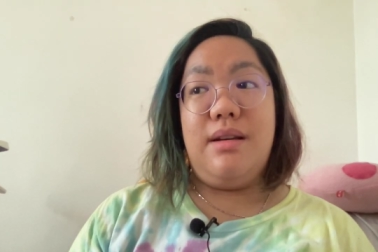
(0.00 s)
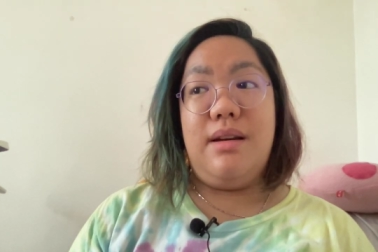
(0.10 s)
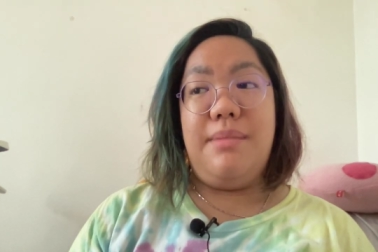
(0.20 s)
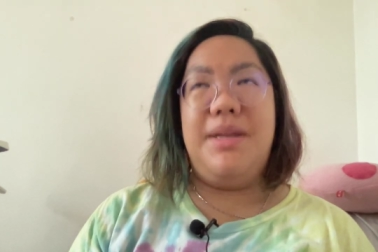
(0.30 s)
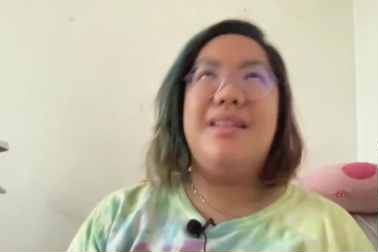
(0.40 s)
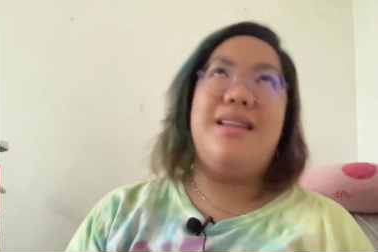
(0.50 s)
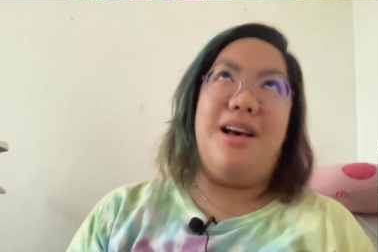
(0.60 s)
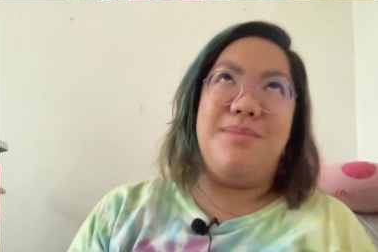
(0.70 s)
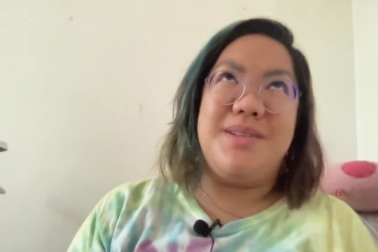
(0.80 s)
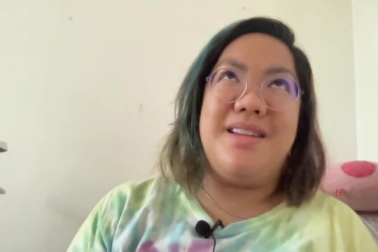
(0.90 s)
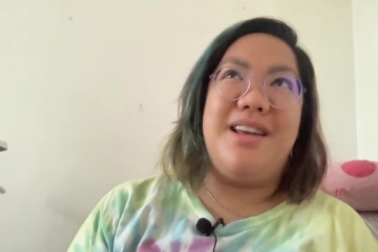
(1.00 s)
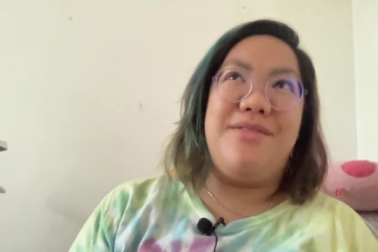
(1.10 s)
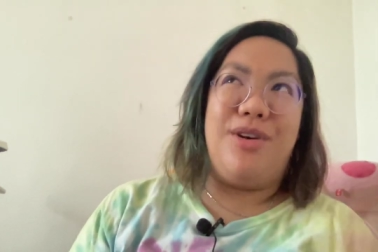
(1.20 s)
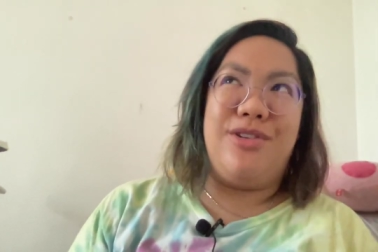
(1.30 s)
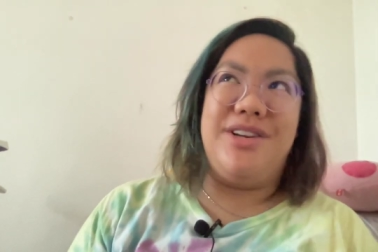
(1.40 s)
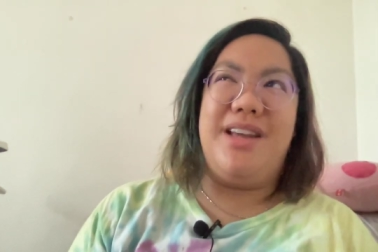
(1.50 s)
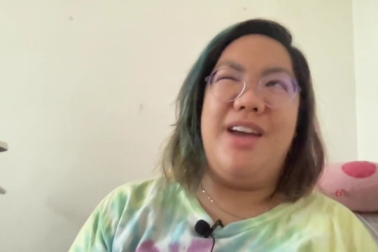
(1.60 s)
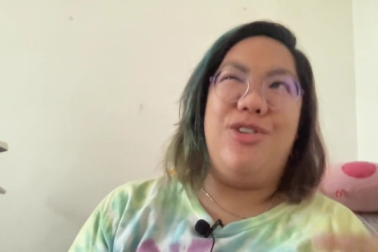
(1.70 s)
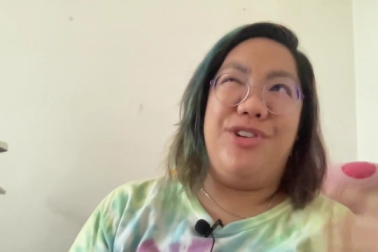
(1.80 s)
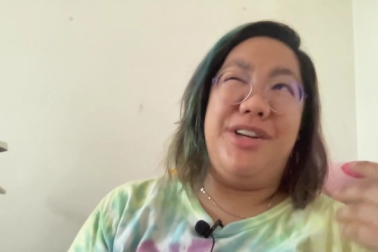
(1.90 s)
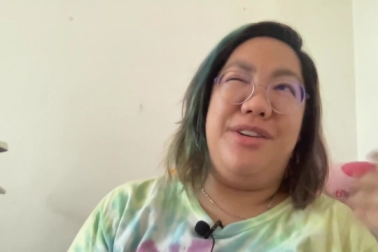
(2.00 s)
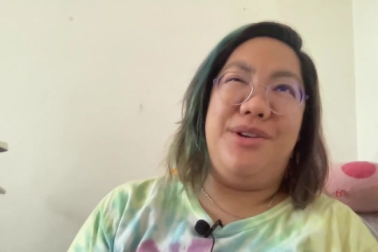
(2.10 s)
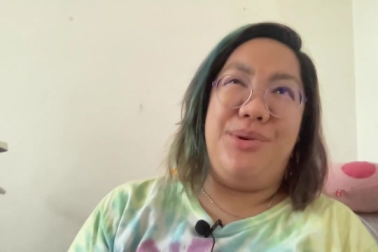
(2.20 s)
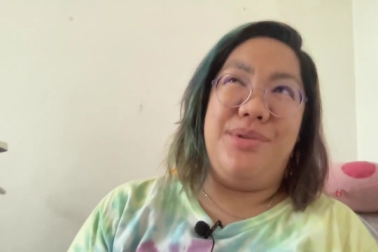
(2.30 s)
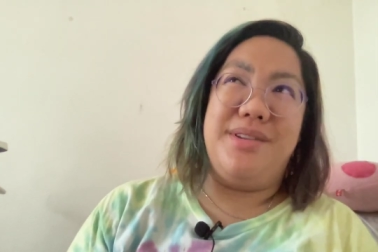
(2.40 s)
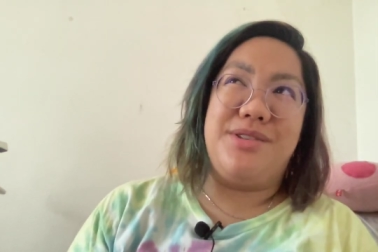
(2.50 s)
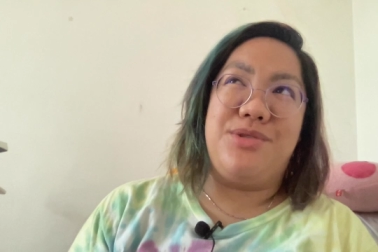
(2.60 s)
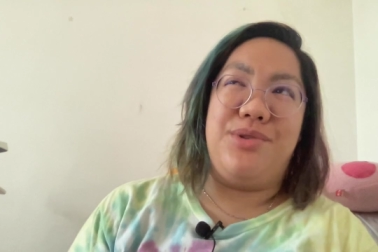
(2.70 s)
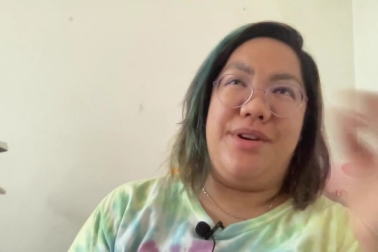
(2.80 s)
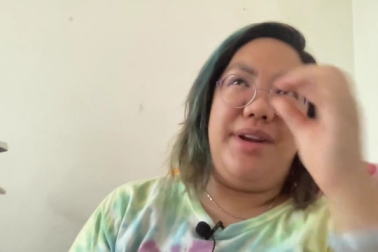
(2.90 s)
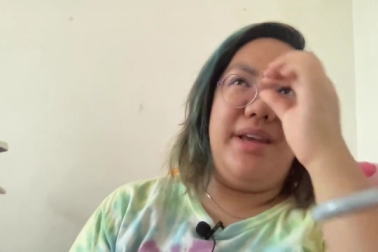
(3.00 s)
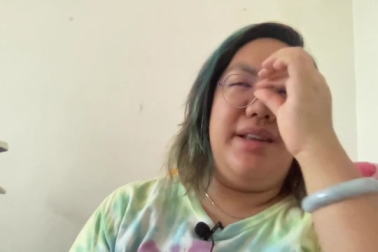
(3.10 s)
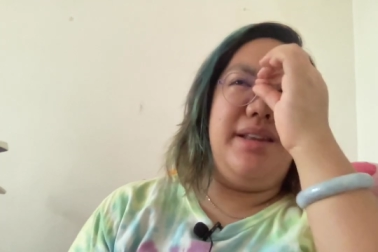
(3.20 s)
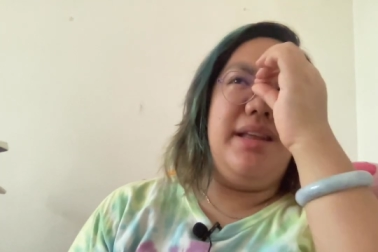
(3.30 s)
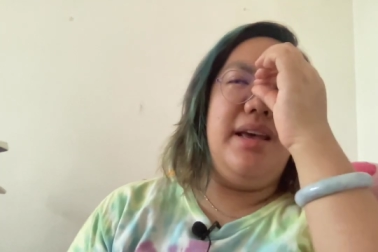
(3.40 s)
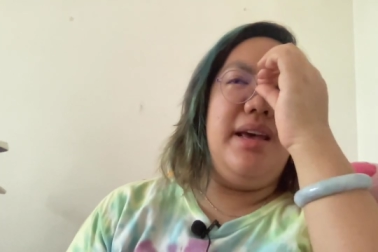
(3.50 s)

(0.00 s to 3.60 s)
I mean, it helps that I already know the story in